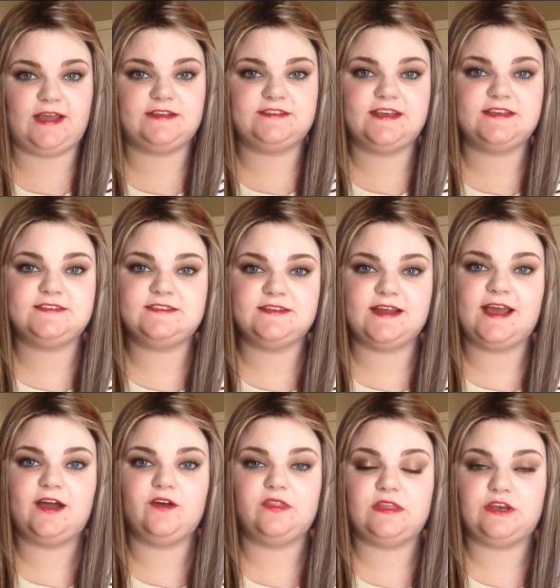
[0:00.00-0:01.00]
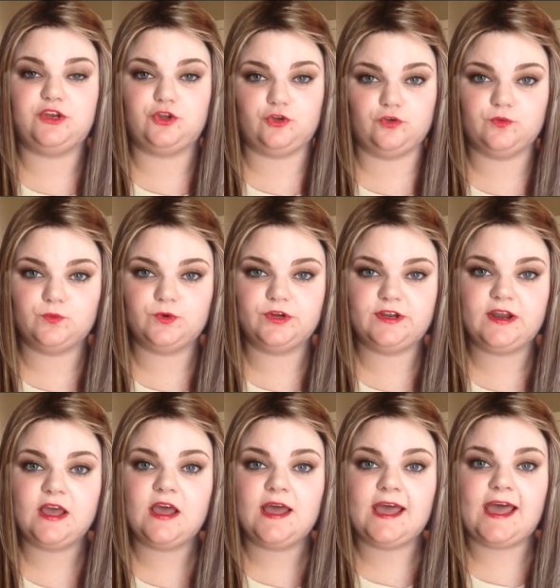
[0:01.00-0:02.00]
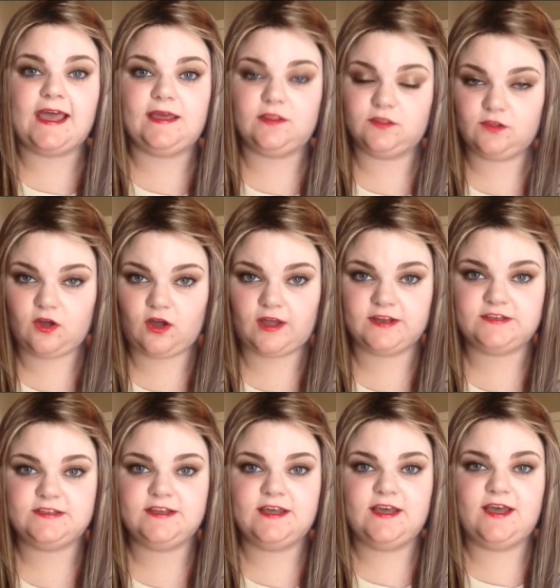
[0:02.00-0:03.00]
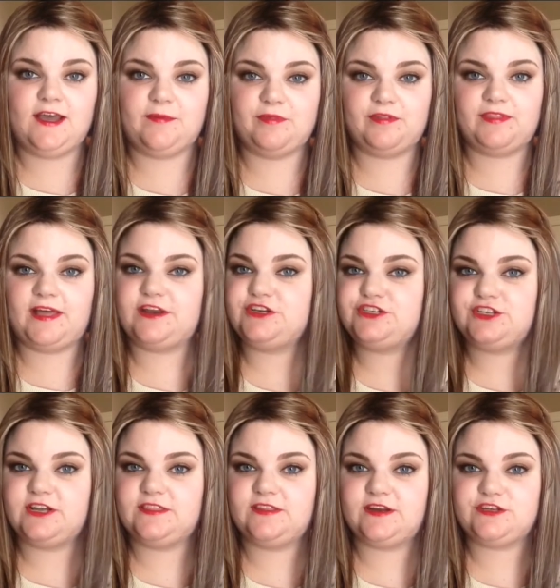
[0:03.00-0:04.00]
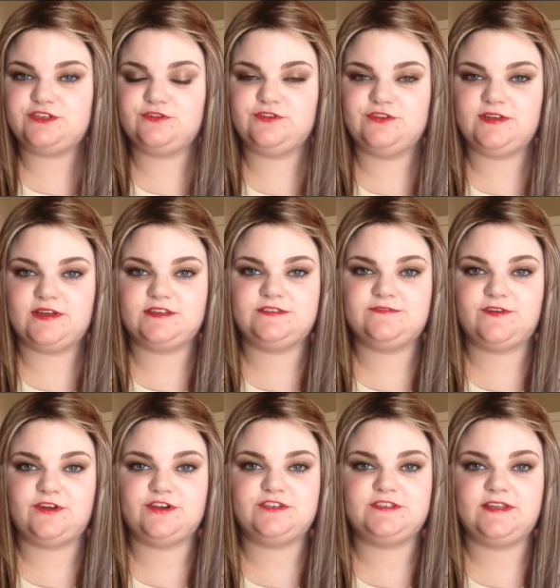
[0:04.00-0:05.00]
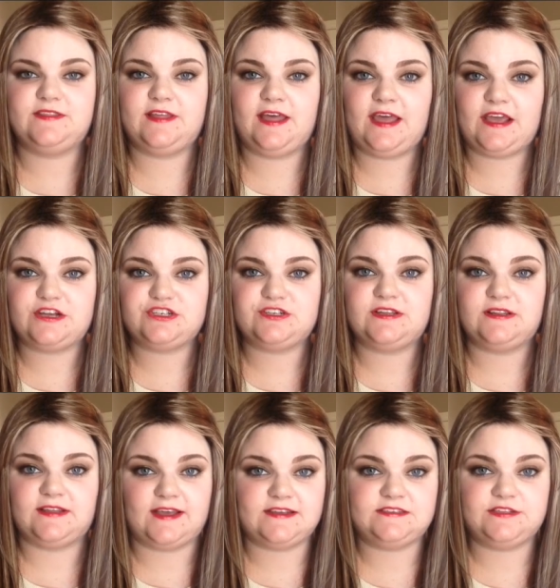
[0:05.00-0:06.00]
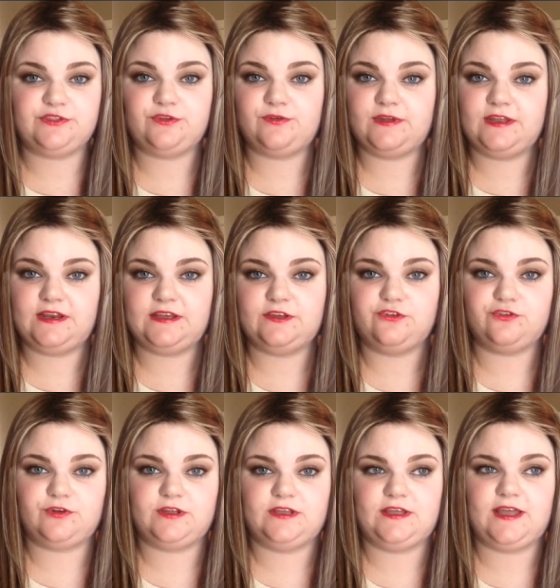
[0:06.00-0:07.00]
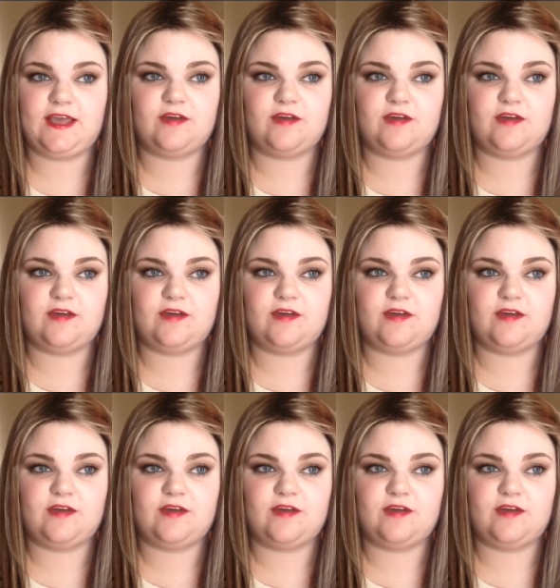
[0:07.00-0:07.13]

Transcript: I tested out the nude one a lot, the lightest shade that I showed you guys first, and that actually lasted through eating and drinking.